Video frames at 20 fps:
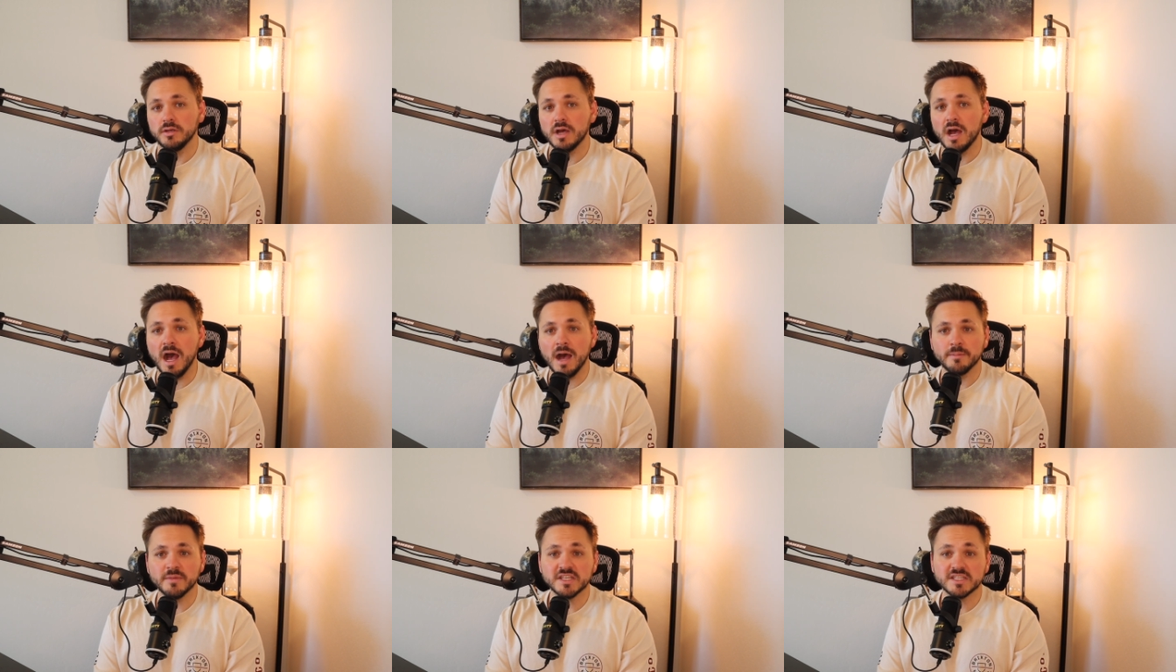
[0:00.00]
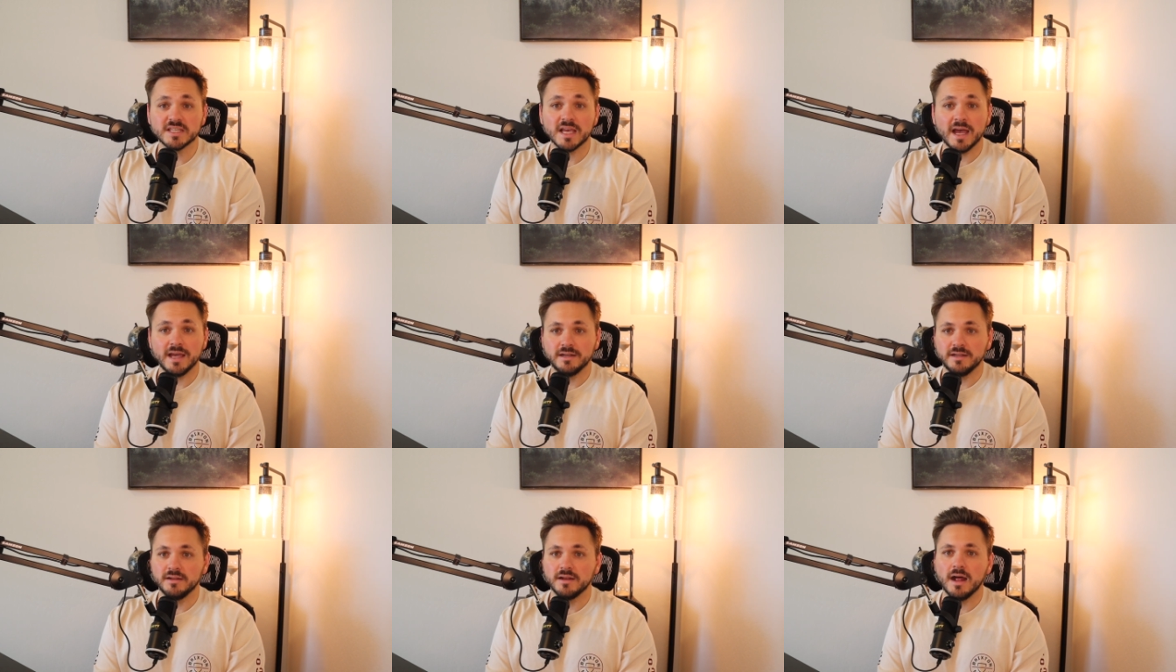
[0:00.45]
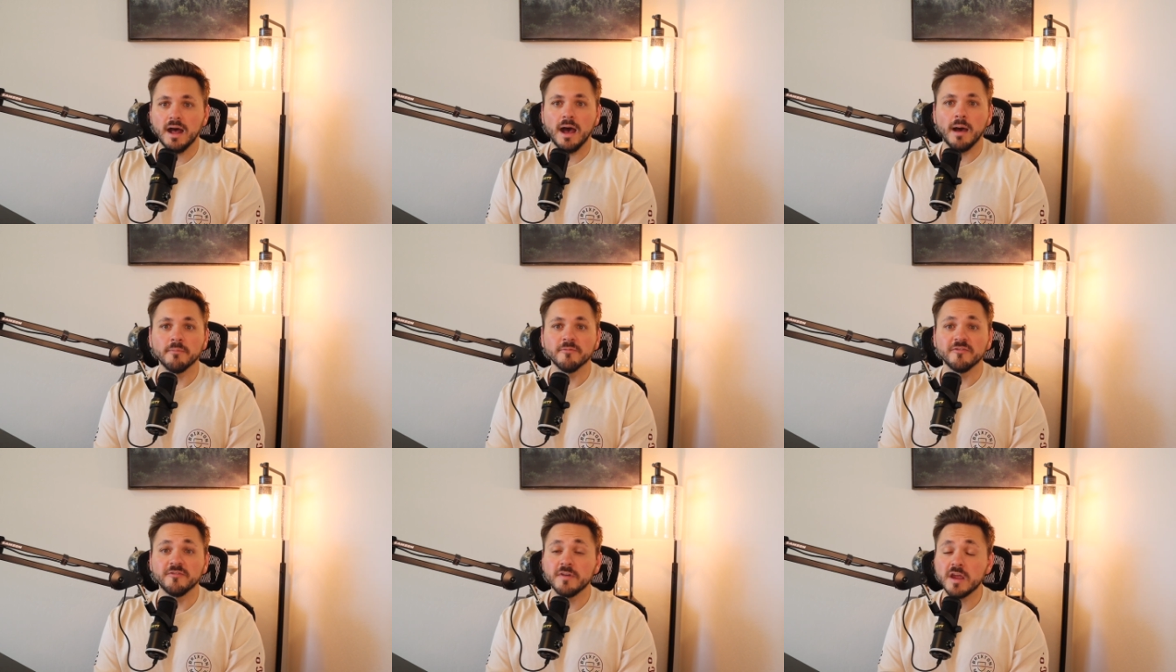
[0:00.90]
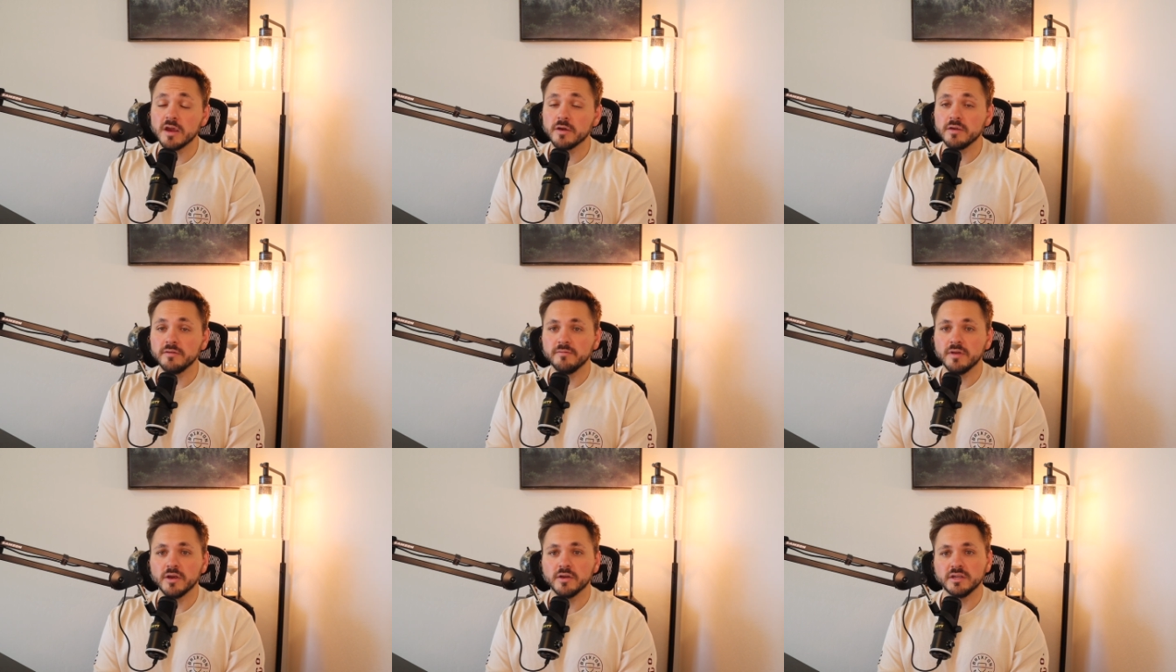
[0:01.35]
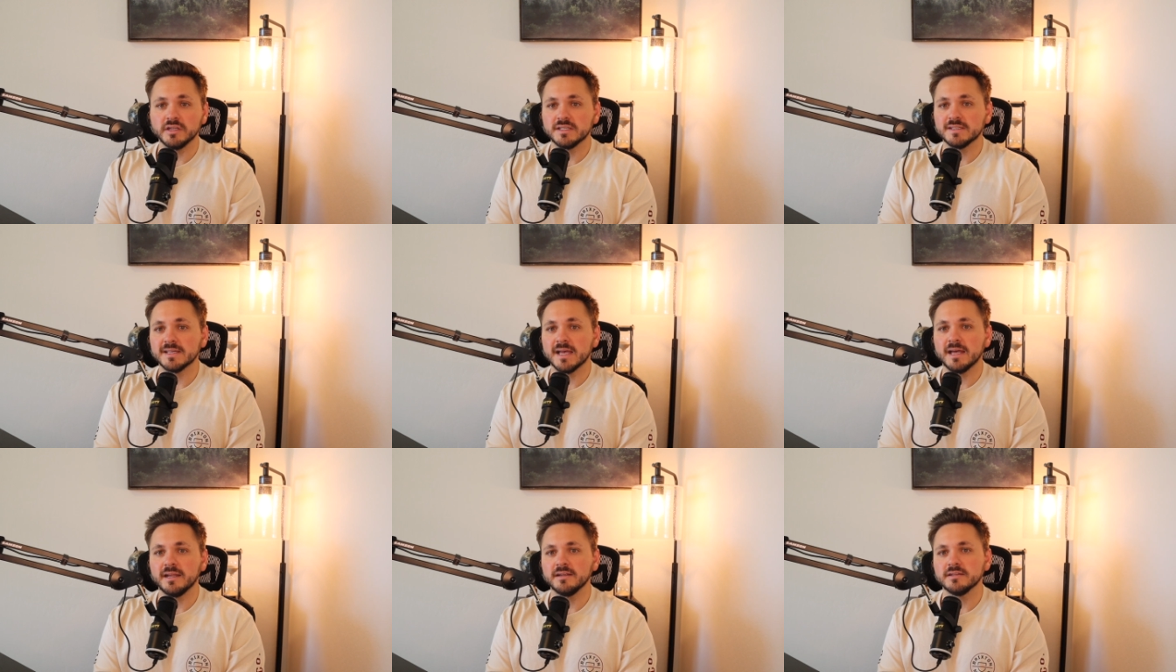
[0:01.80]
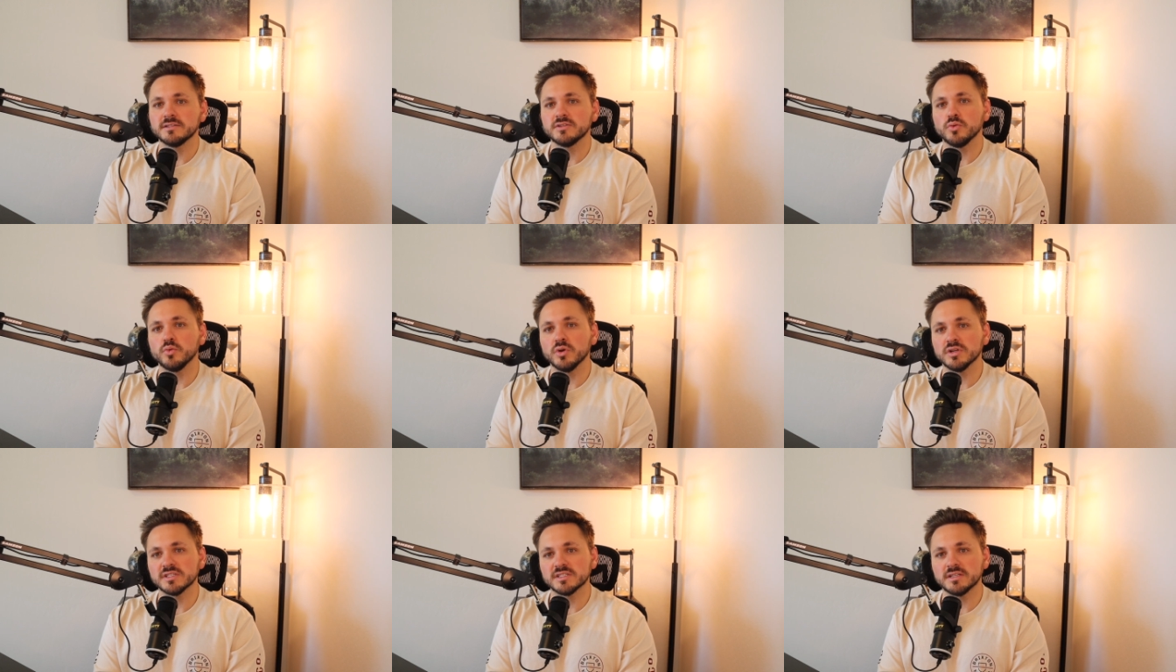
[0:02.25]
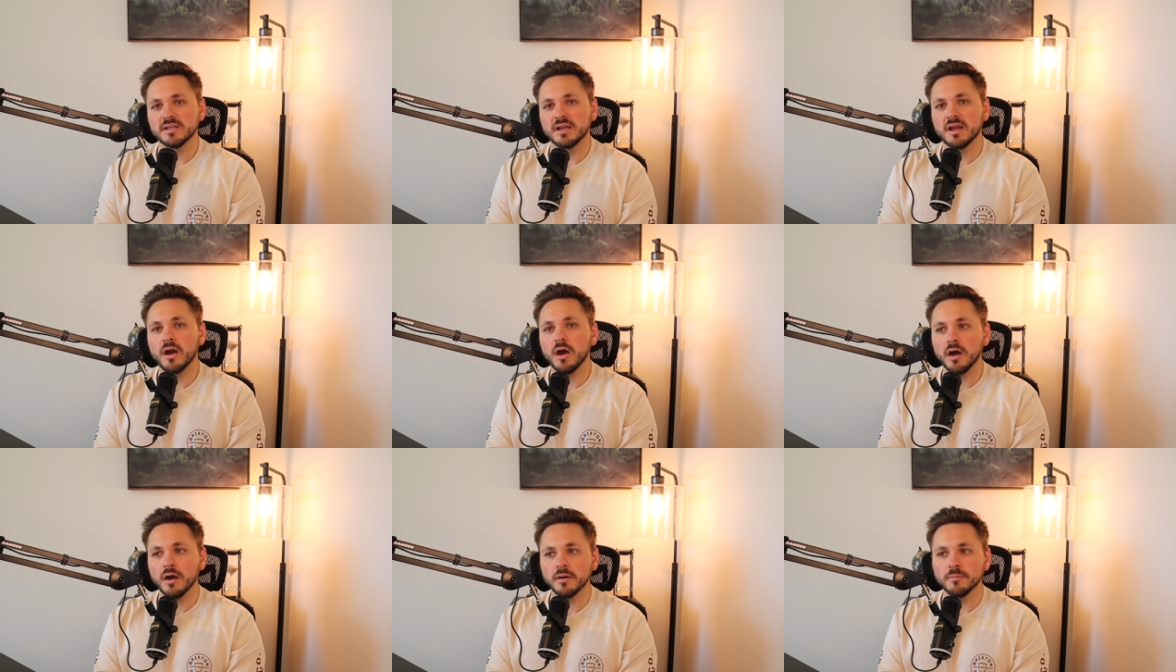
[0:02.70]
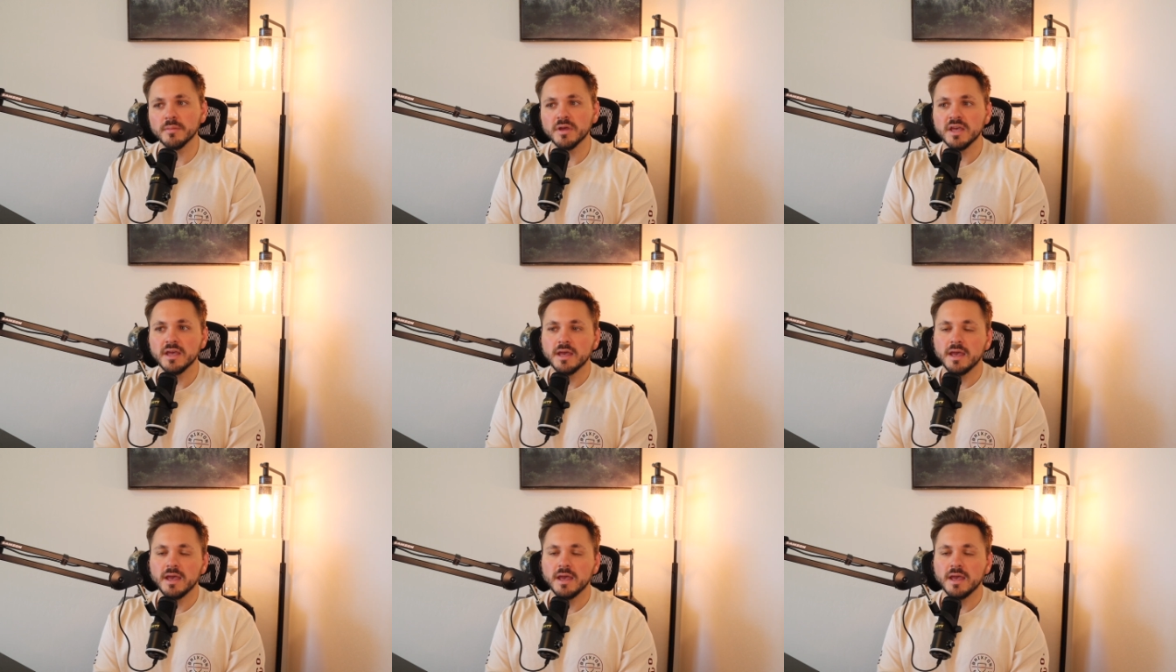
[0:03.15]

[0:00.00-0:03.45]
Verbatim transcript: I'm excited. I'm very, very excited to what's to come,